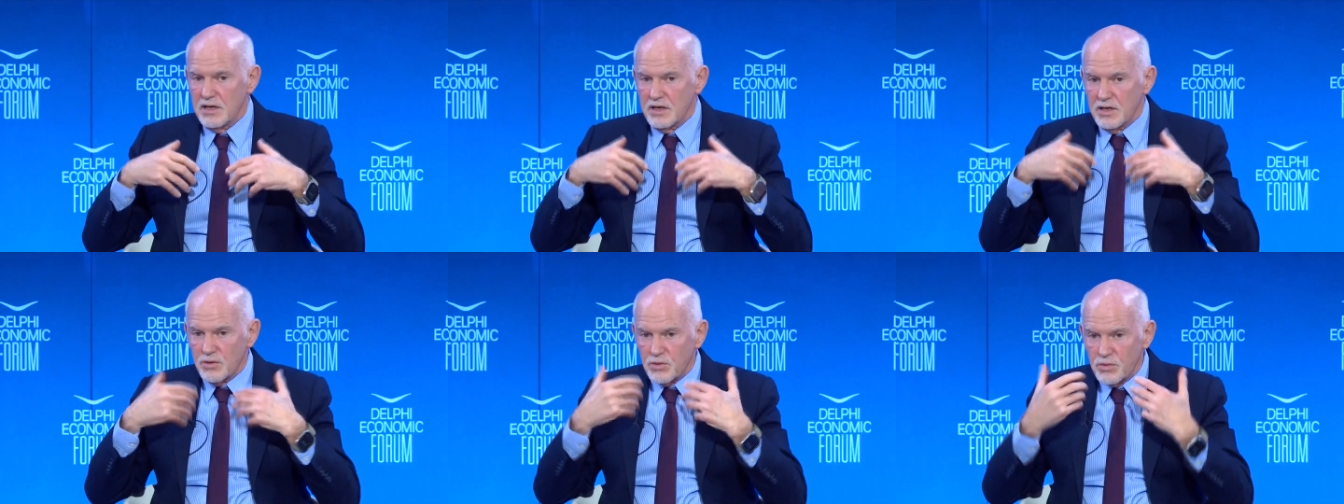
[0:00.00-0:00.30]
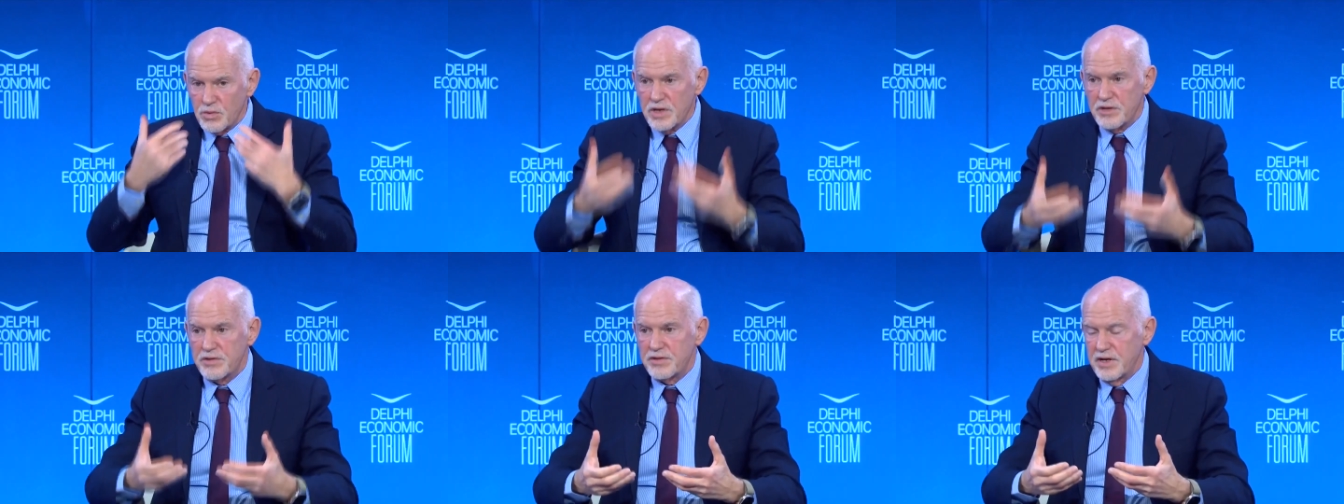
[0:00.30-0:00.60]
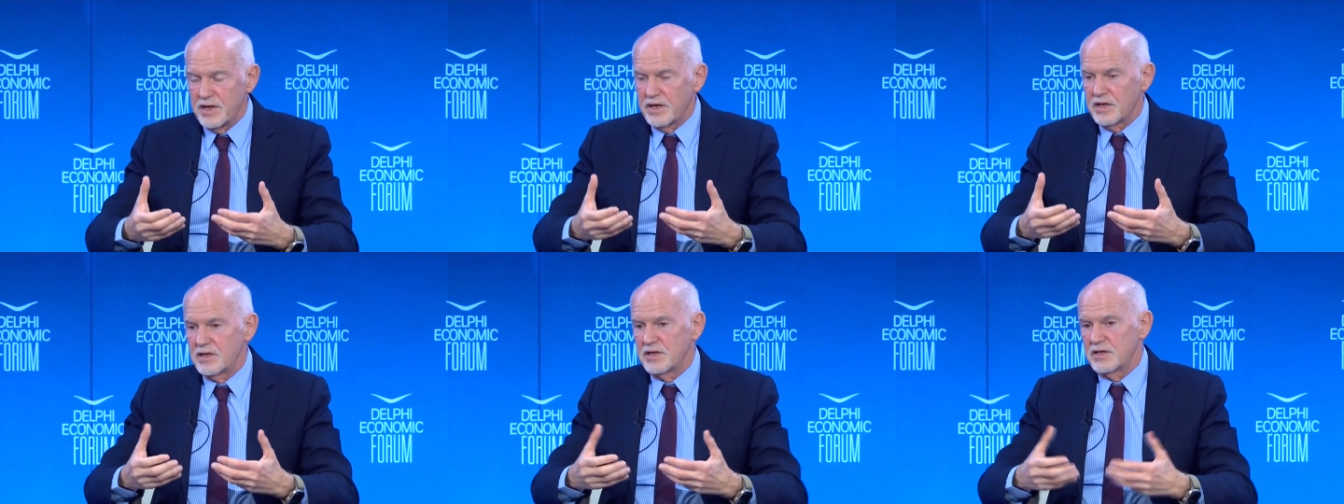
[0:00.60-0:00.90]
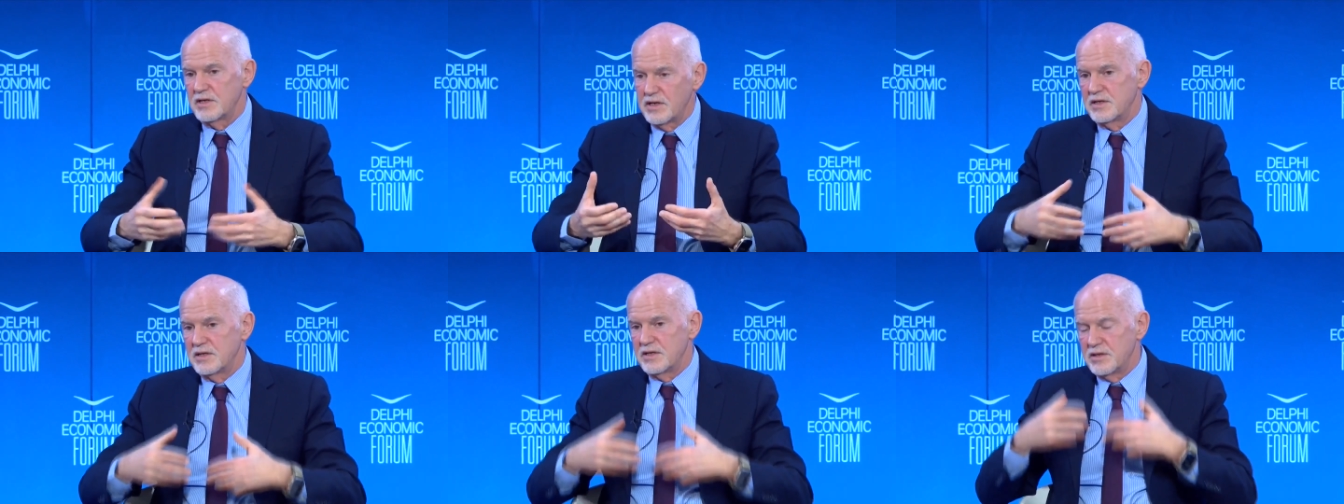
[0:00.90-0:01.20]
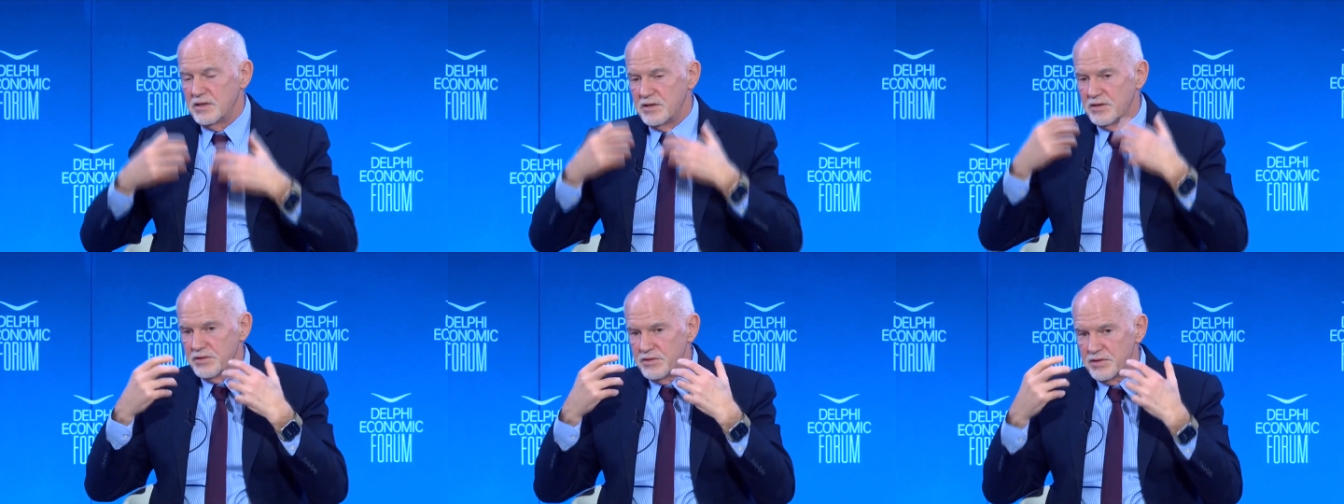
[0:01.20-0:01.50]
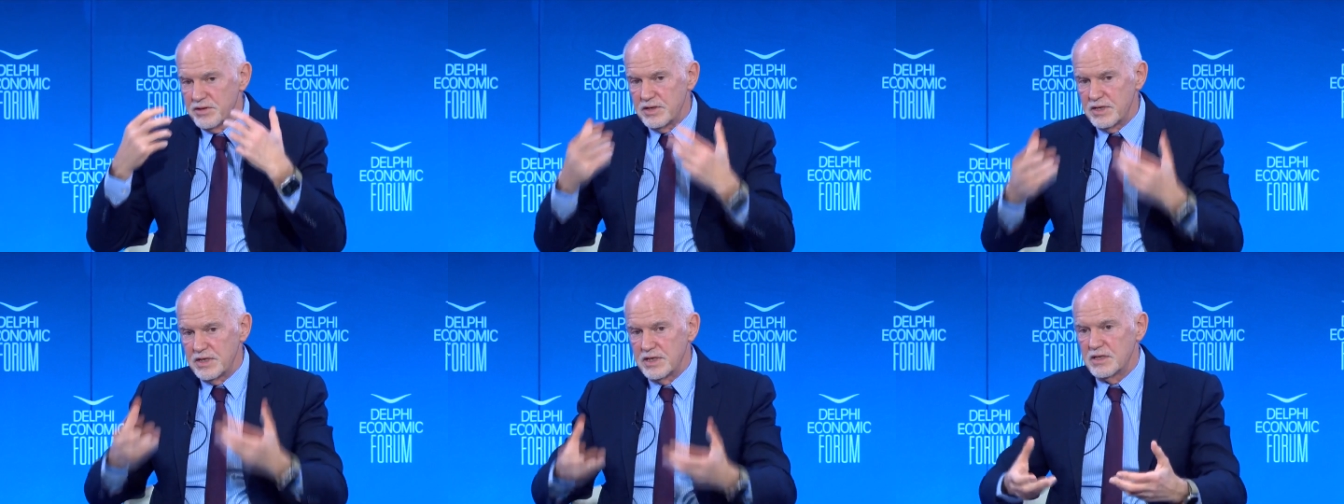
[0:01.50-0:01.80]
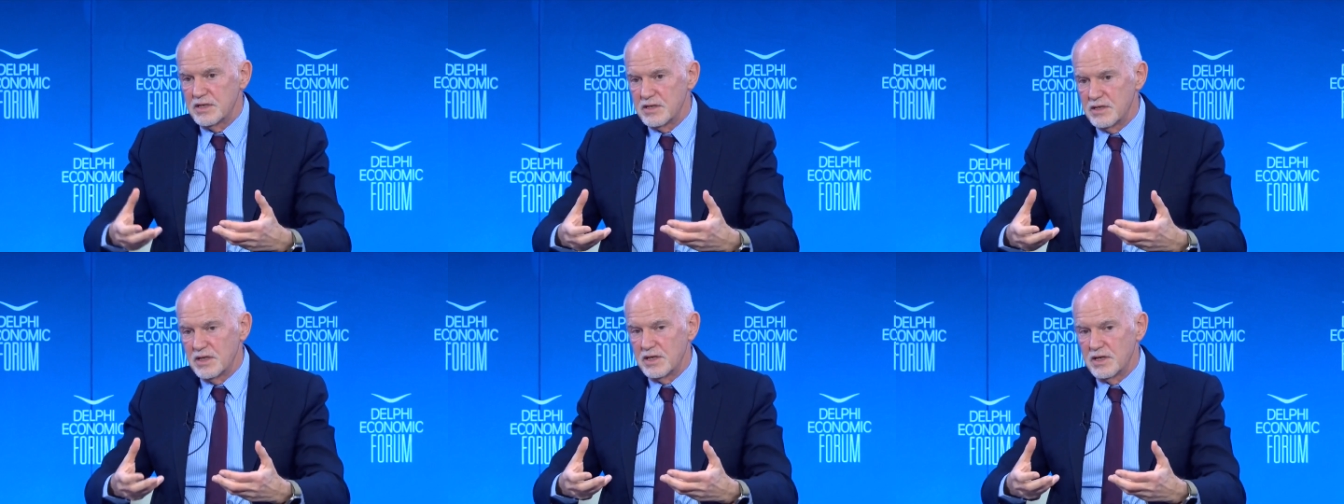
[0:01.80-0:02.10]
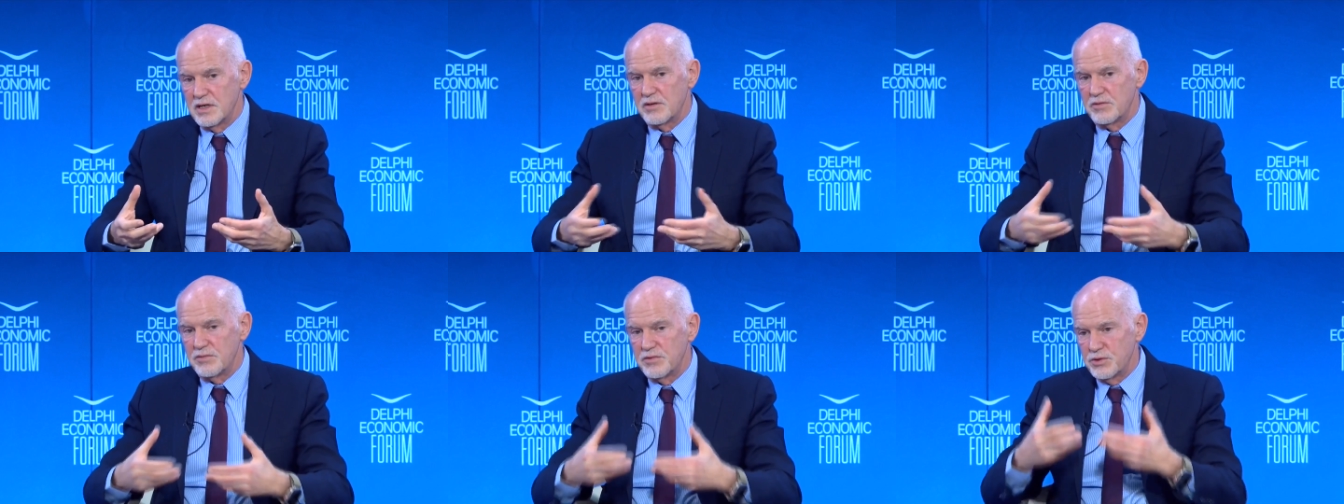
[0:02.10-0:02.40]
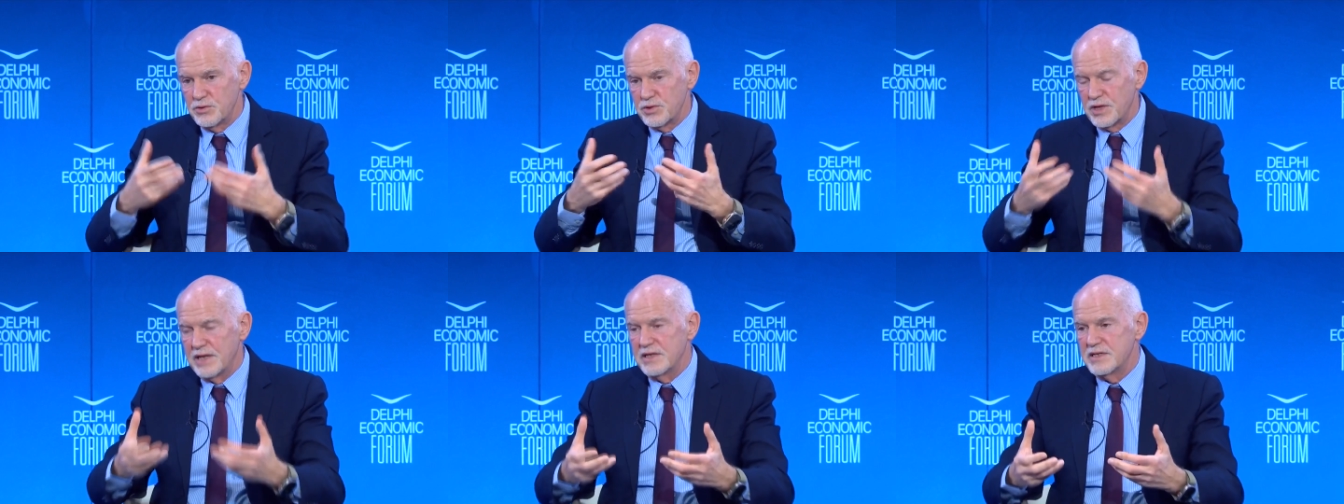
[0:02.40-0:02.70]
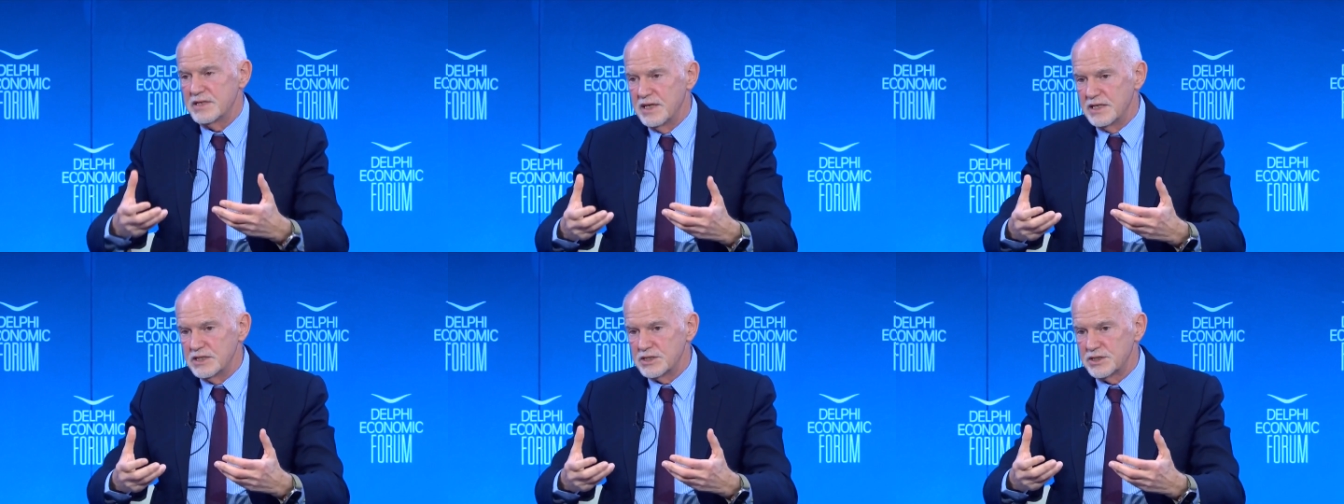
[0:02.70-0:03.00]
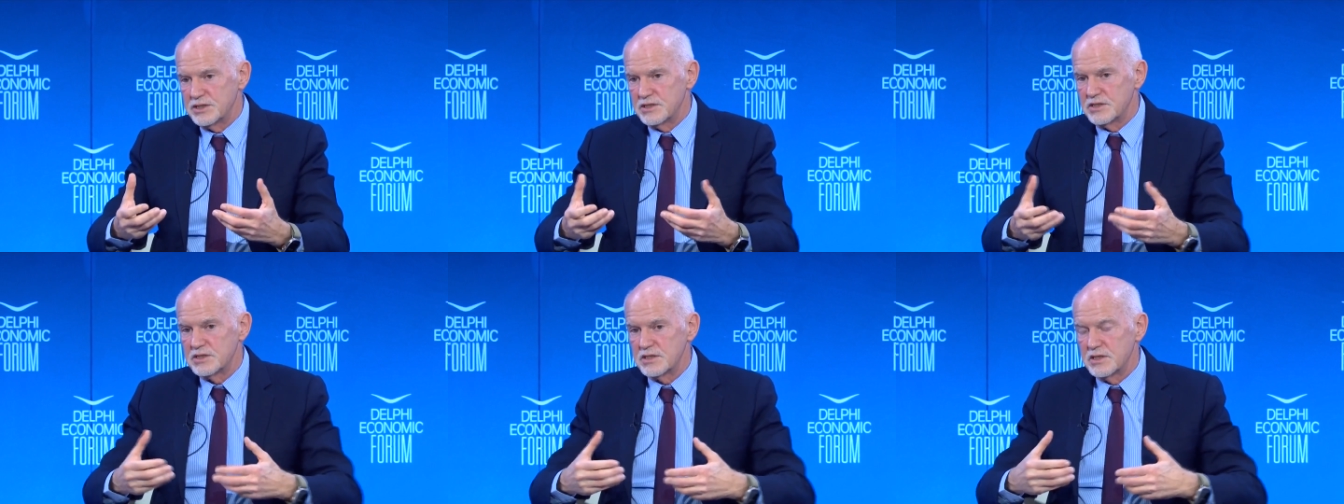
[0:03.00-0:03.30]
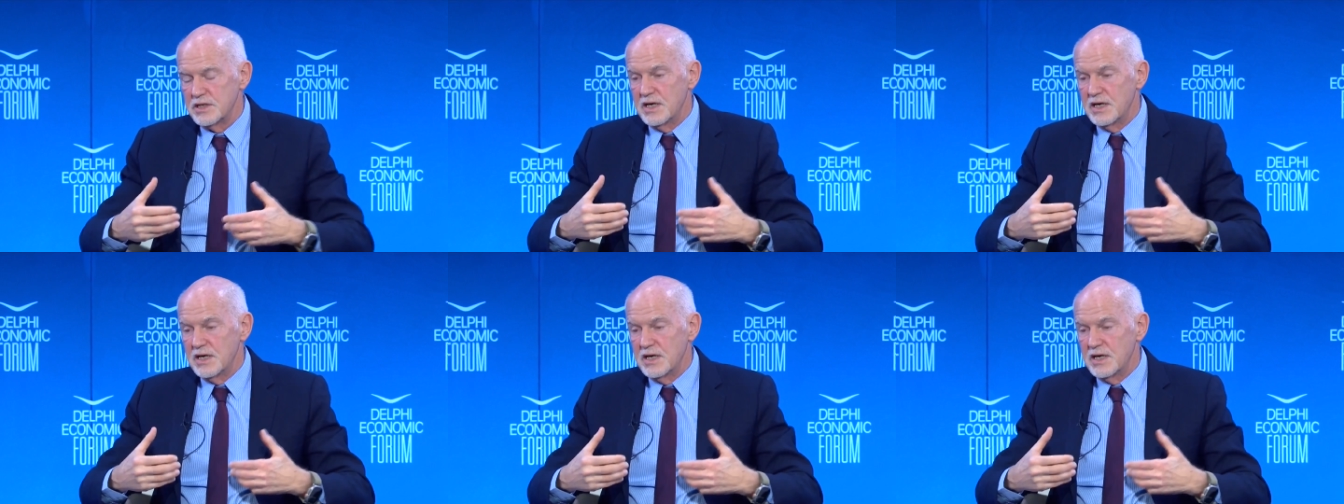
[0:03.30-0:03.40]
rethink the United Nations,